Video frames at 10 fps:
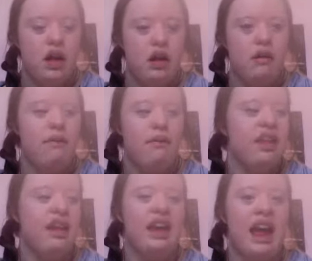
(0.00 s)

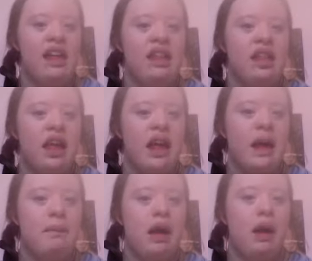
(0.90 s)
Obviously, yes,
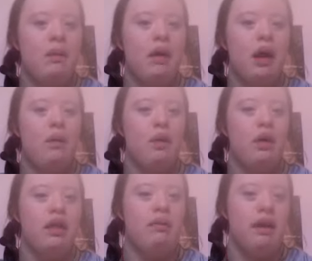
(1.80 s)
I
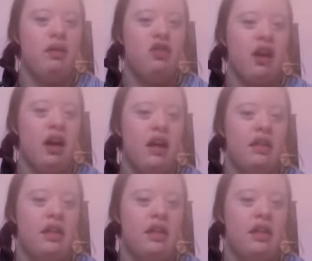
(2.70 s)
was a red shirt